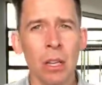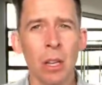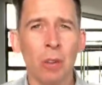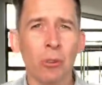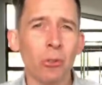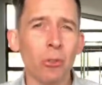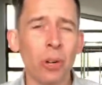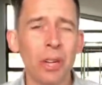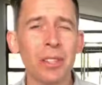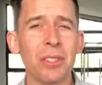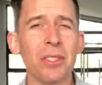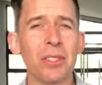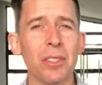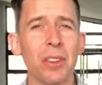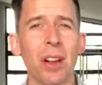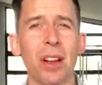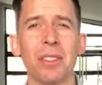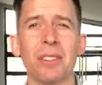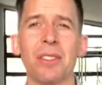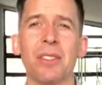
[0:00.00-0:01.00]
For
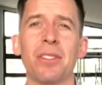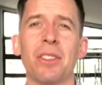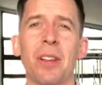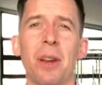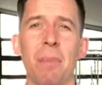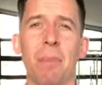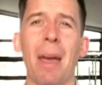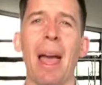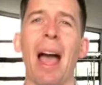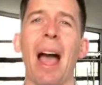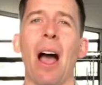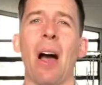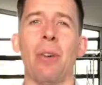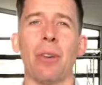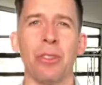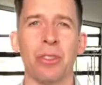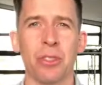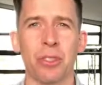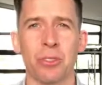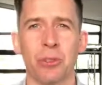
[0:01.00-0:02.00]
exercises that are power
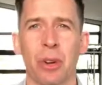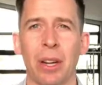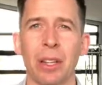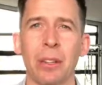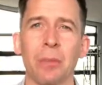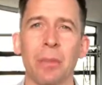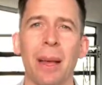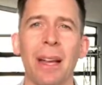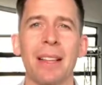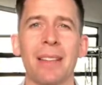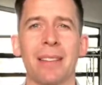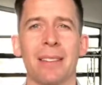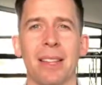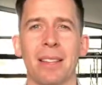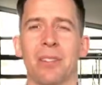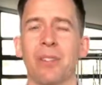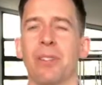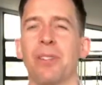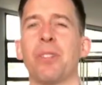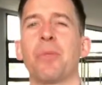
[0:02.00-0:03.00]
and strength based,
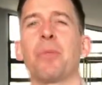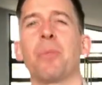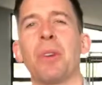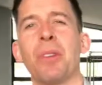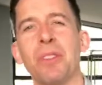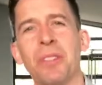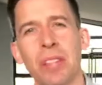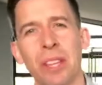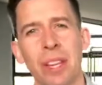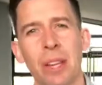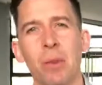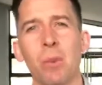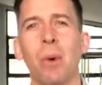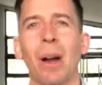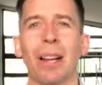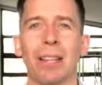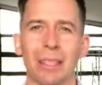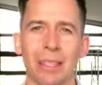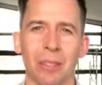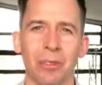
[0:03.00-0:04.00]
such as sprinting,
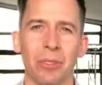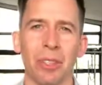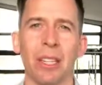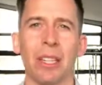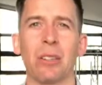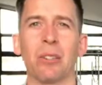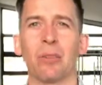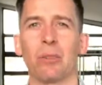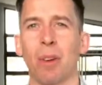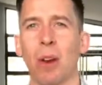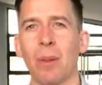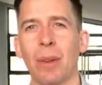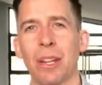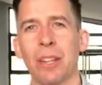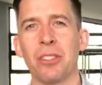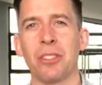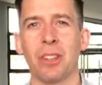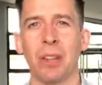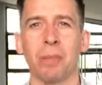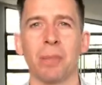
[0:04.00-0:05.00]
weightlifting, throwing,
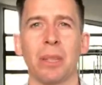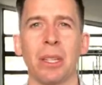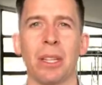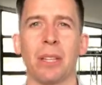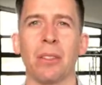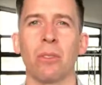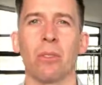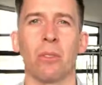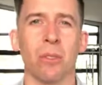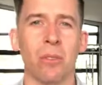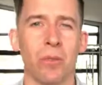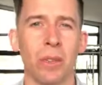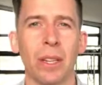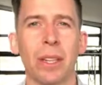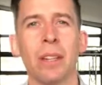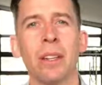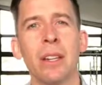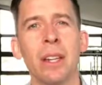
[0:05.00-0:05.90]
jumping, CrossFit,